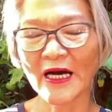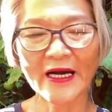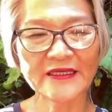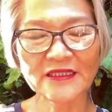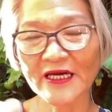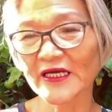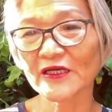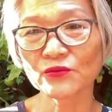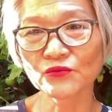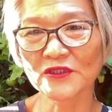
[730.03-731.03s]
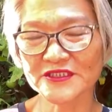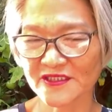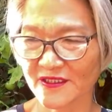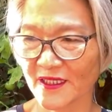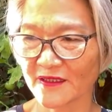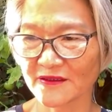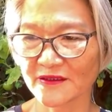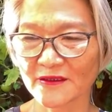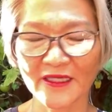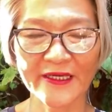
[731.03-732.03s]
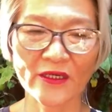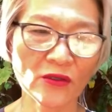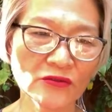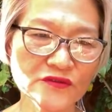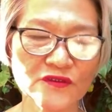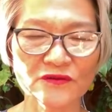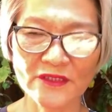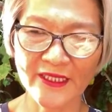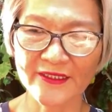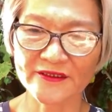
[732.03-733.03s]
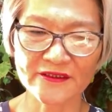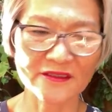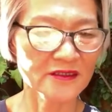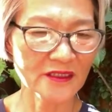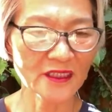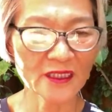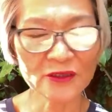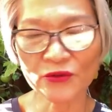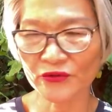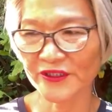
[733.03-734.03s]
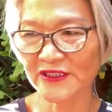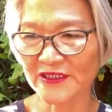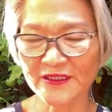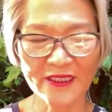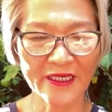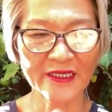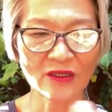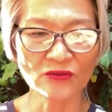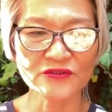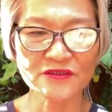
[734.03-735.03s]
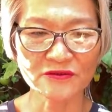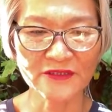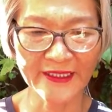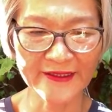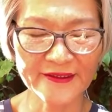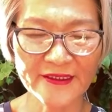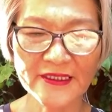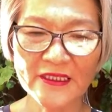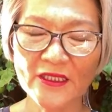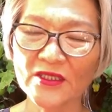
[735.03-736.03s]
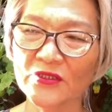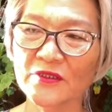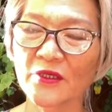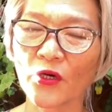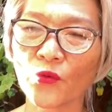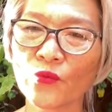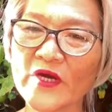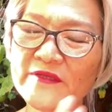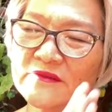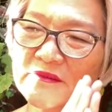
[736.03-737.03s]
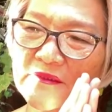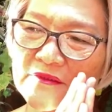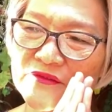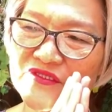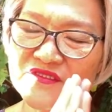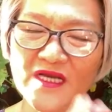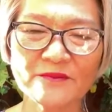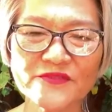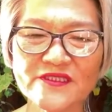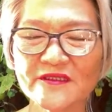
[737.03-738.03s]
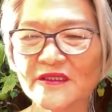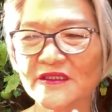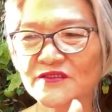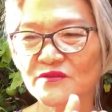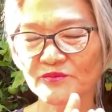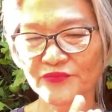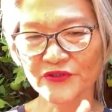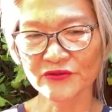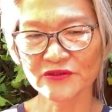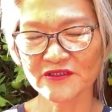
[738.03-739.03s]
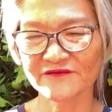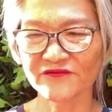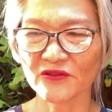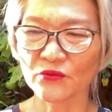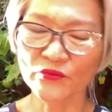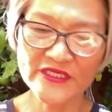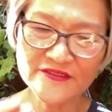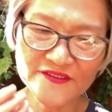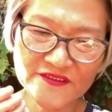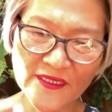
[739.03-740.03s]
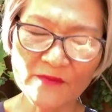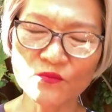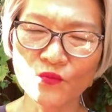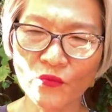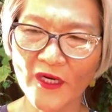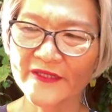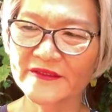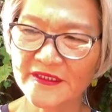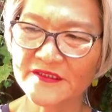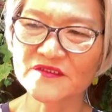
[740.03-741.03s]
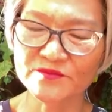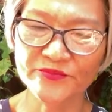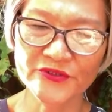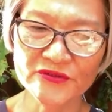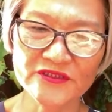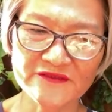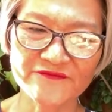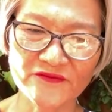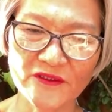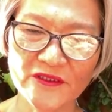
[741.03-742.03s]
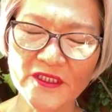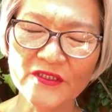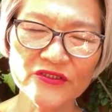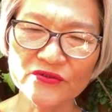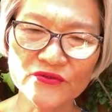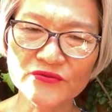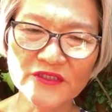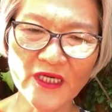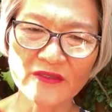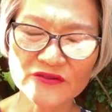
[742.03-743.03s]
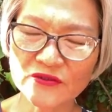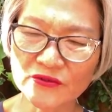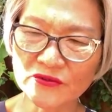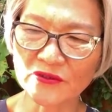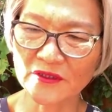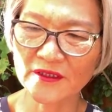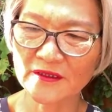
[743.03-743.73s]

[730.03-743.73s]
I like watercolor. I also like acrylic. I also like when something is beautiful, when someone is beautiful, you do not look,